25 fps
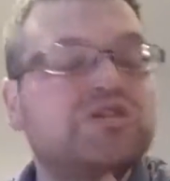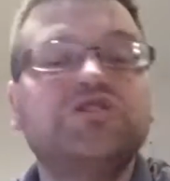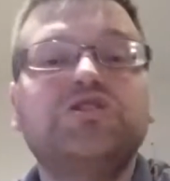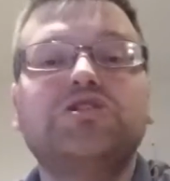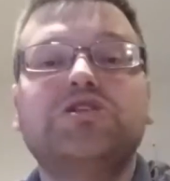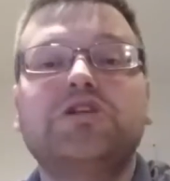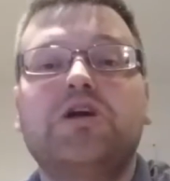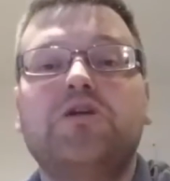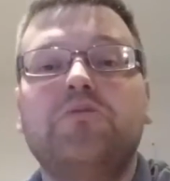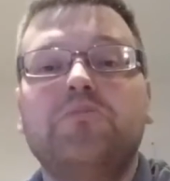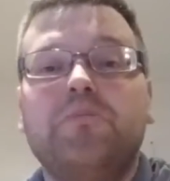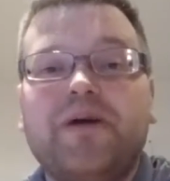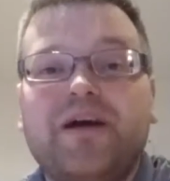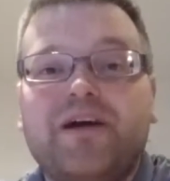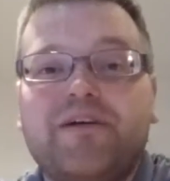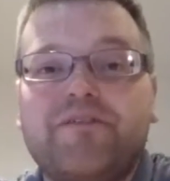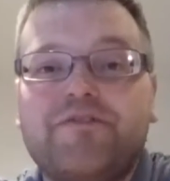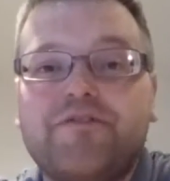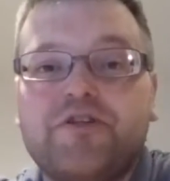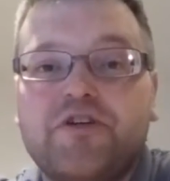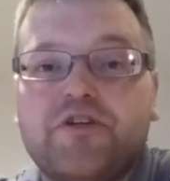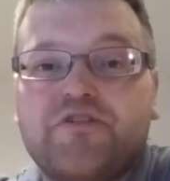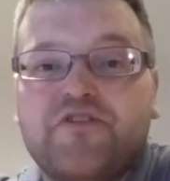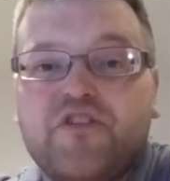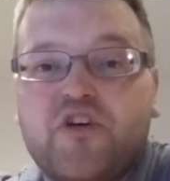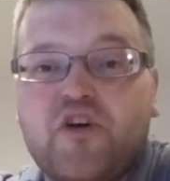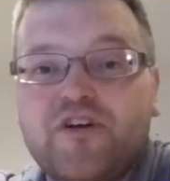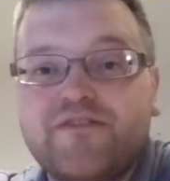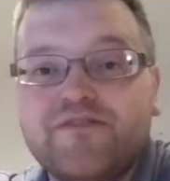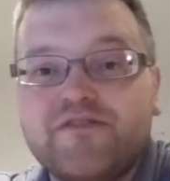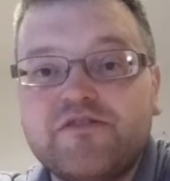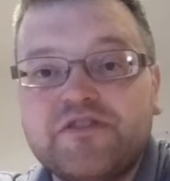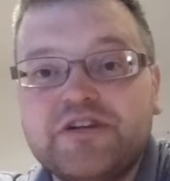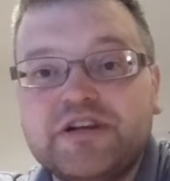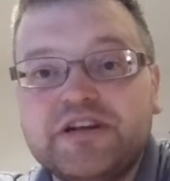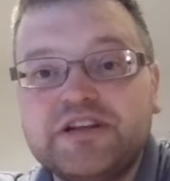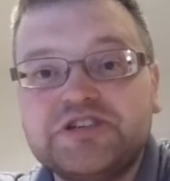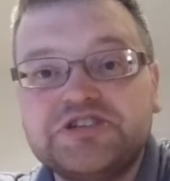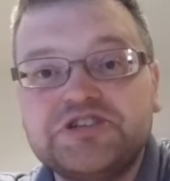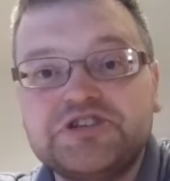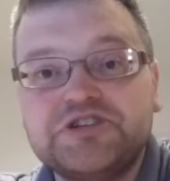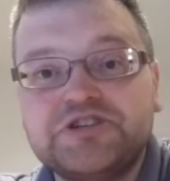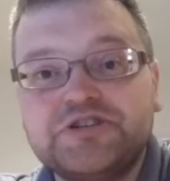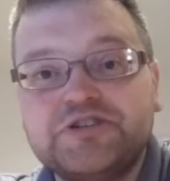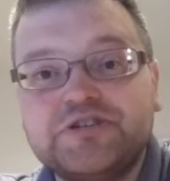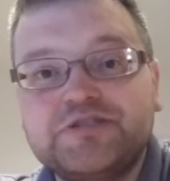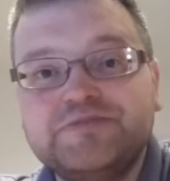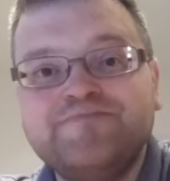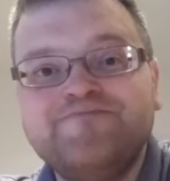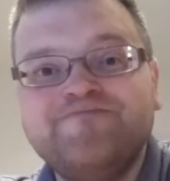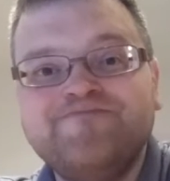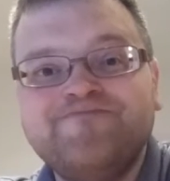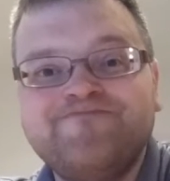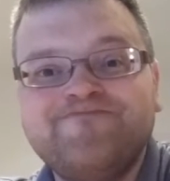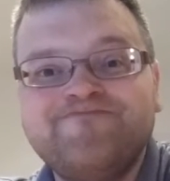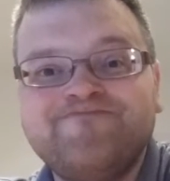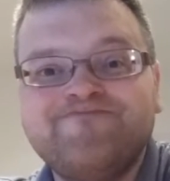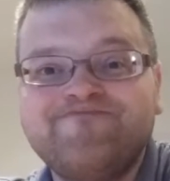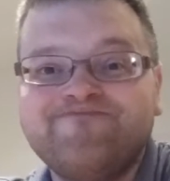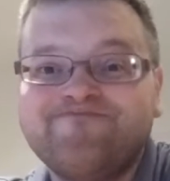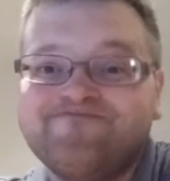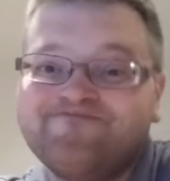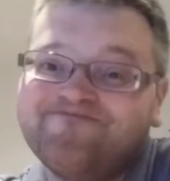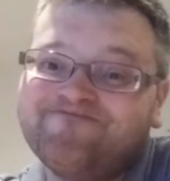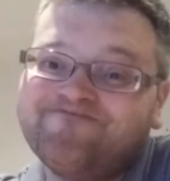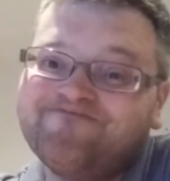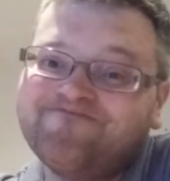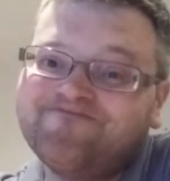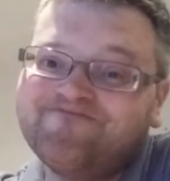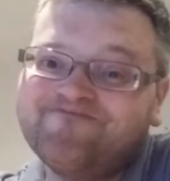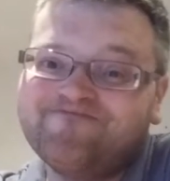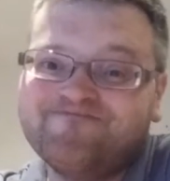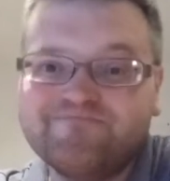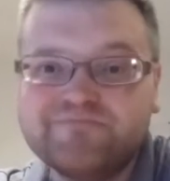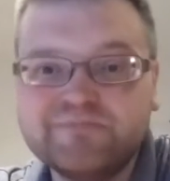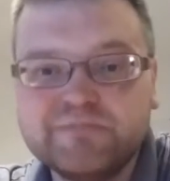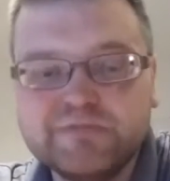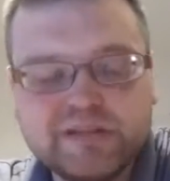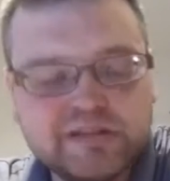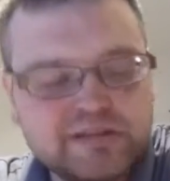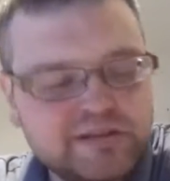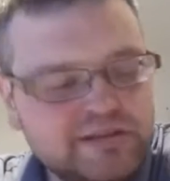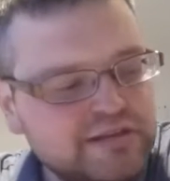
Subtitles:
shouldn't have known better for a fiver, really, shouldn't I?